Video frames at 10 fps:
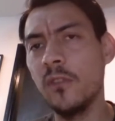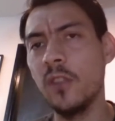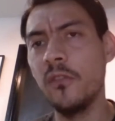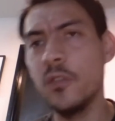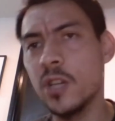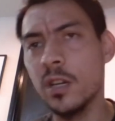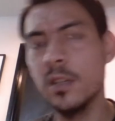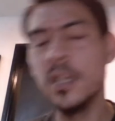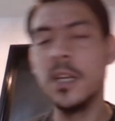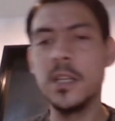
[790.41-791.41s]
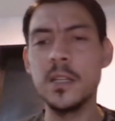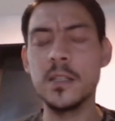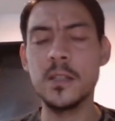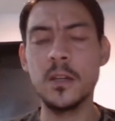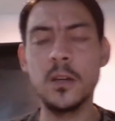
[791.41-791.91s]
for the future. Mm-hmm.
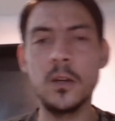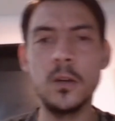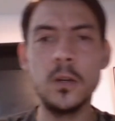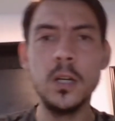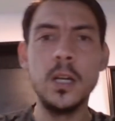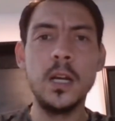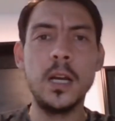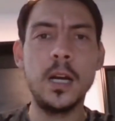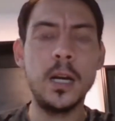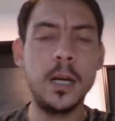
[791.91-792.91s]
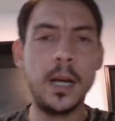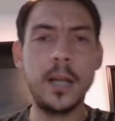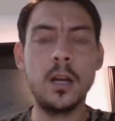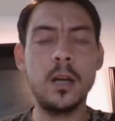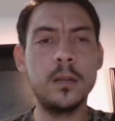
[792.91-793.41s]
So
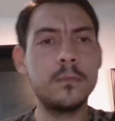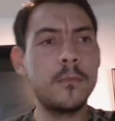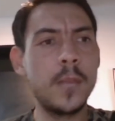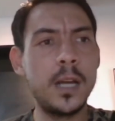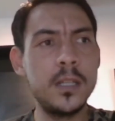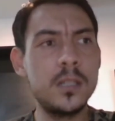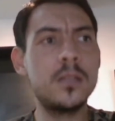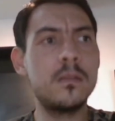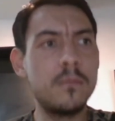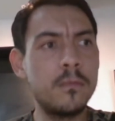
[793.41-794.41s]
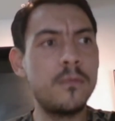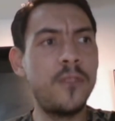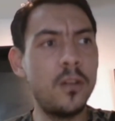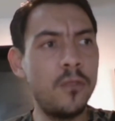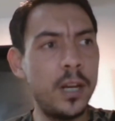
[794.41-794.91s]
I just
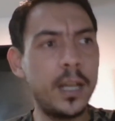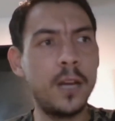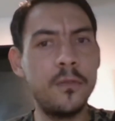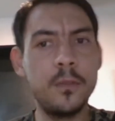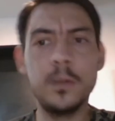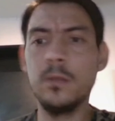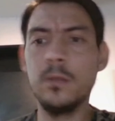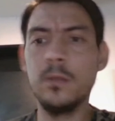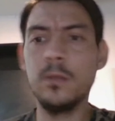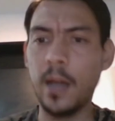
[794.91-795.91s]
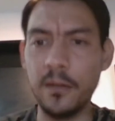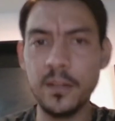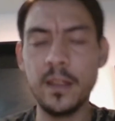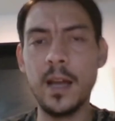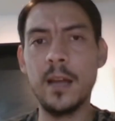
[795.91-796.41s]
felt really comfortable, and
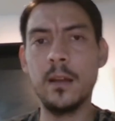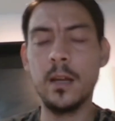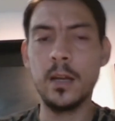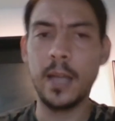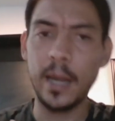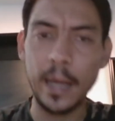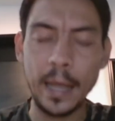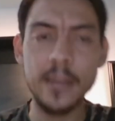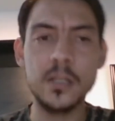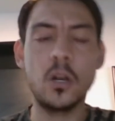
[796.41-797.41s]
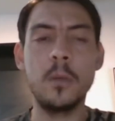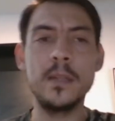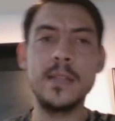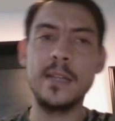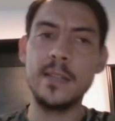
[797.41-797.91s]
after that, getting into
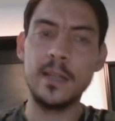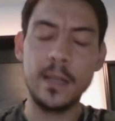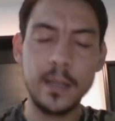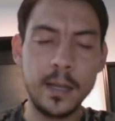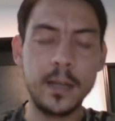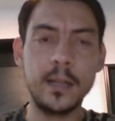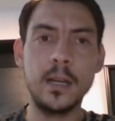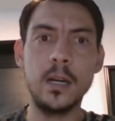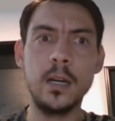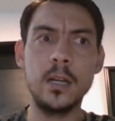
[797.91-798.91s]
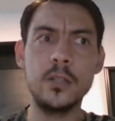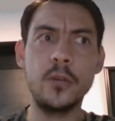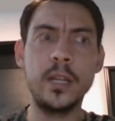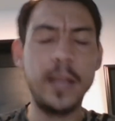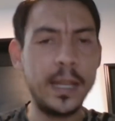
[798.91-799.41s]
commentating and getting
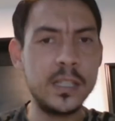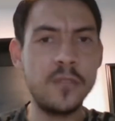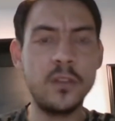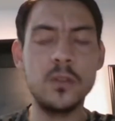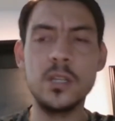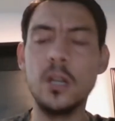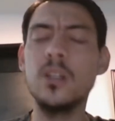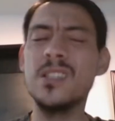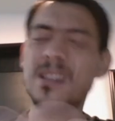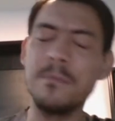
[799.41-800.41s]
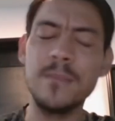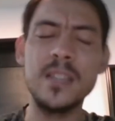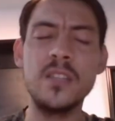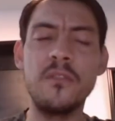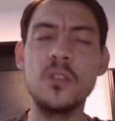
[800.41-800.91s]
doing the interviews. You know, there's some
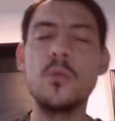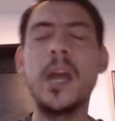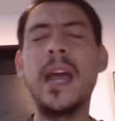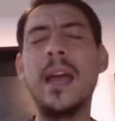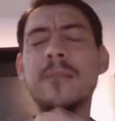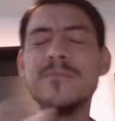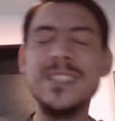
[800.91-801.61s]
interviews where